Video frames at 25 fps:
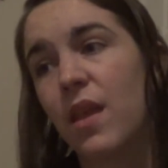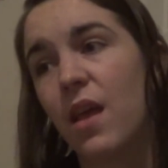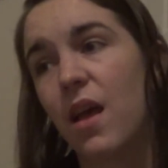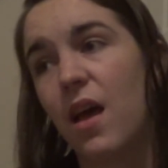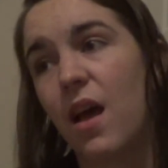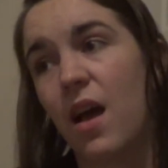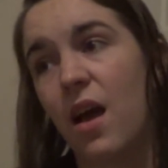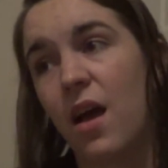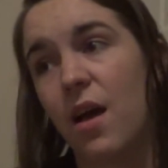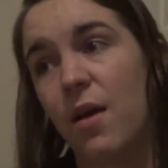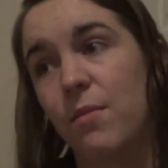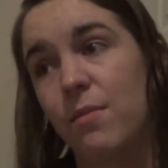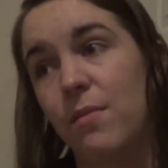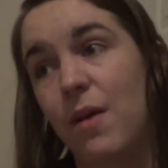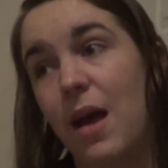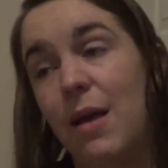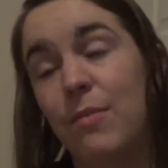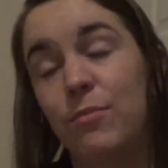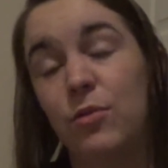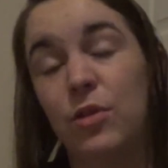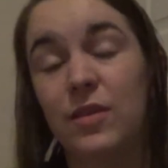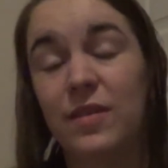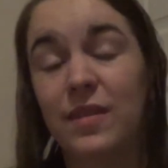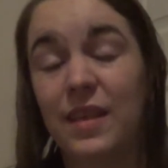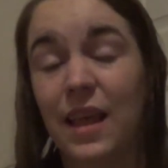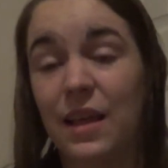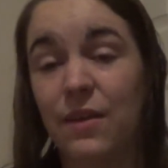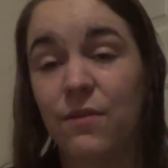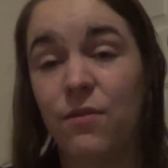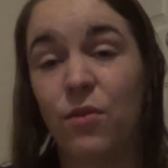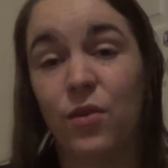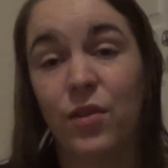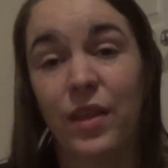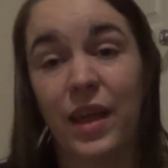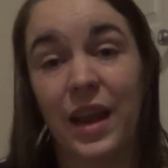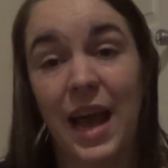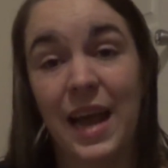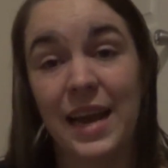I'm just thankful
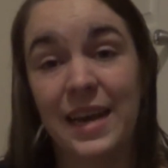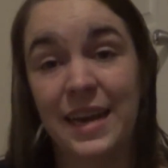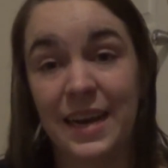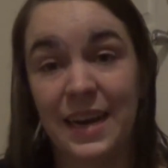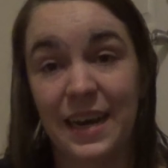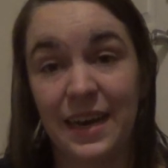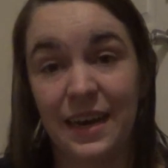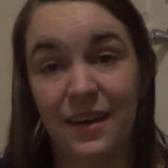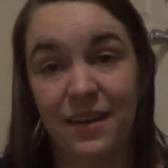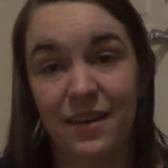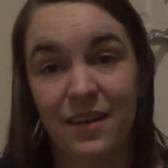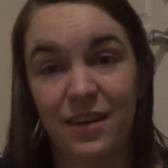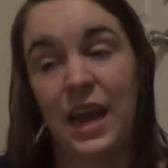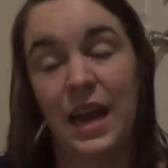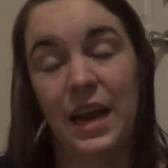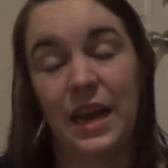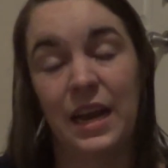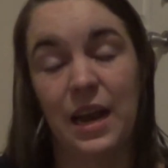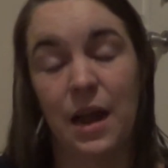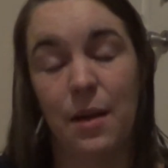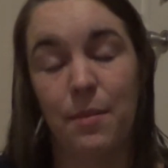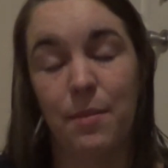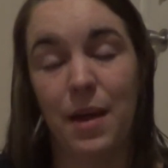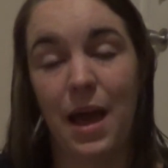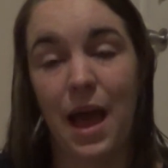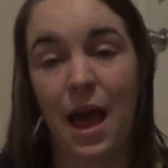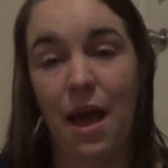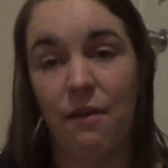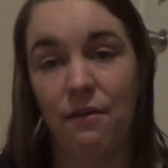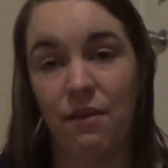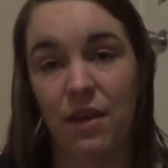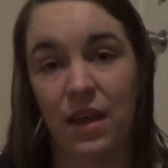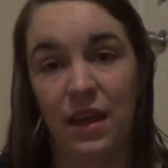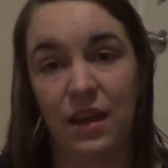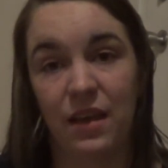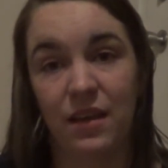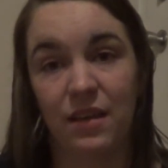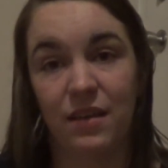that I didn't end up
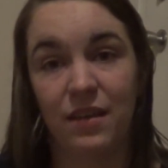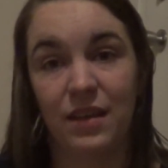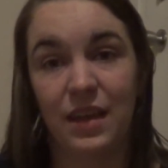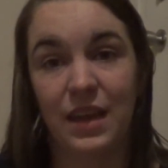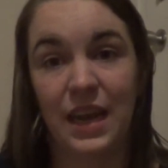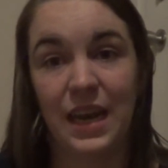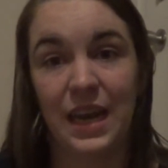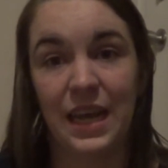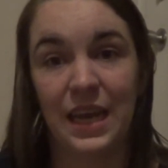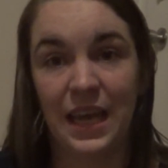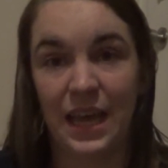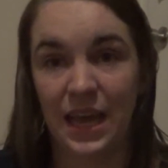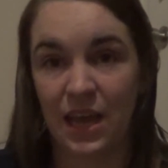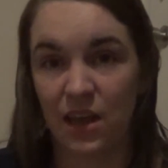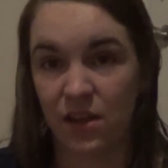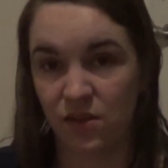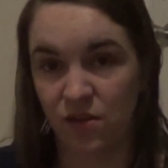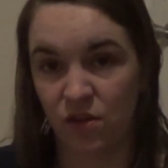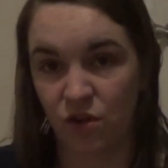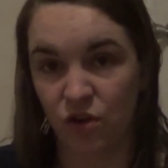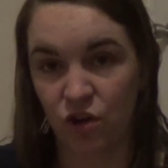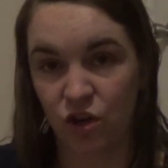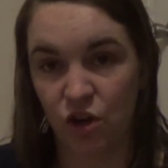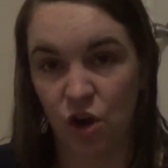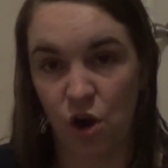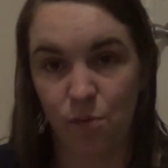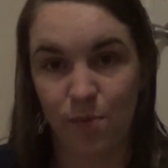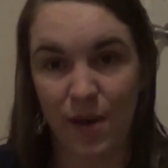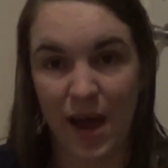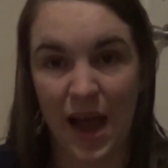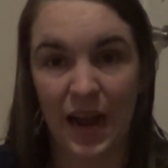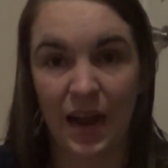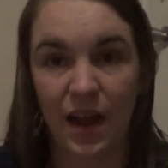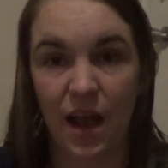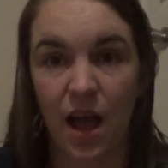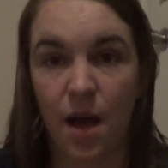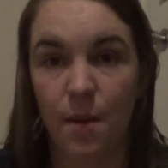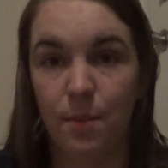having any cancer show
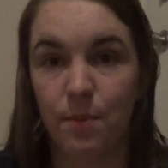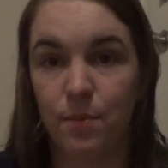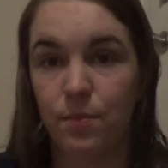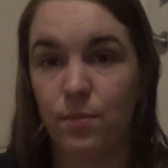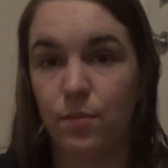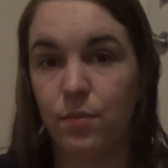back up.